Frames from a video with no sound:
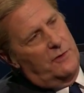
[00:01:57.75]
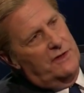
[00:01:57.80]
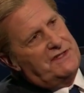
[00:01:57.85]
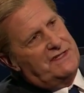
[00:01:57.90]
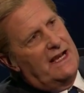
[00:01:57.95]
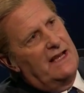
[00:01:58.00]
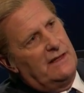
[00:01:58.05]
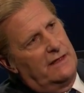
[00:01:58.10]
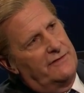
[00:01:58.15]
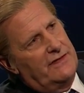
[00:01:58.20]
with
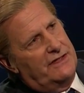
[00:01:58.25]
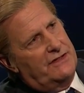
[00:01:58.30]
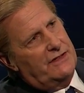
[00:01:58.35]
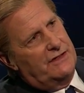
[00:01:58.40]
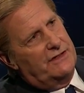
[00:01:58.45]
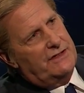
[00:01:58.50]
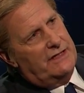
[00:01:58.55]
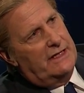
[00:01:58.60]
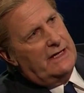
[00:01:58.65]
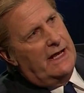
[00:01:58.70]
television
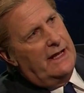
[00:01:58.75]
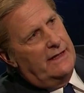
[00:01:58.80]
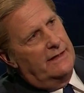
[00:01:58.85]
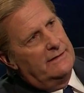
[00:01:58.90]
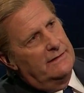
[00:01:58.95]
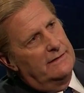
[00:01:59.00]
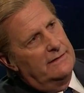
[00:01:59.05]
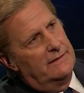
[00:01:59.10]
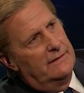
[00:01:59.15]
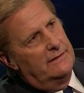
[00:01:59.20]
today.
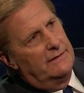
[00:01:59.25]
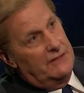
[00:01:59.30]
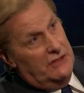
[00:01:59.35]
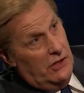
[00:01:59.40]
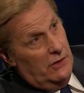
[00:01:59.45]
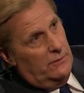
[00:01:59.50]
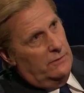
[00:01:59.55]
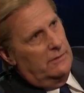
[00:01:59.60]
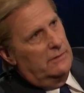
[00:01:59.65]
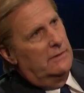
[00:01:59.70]

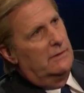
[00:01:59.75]
You.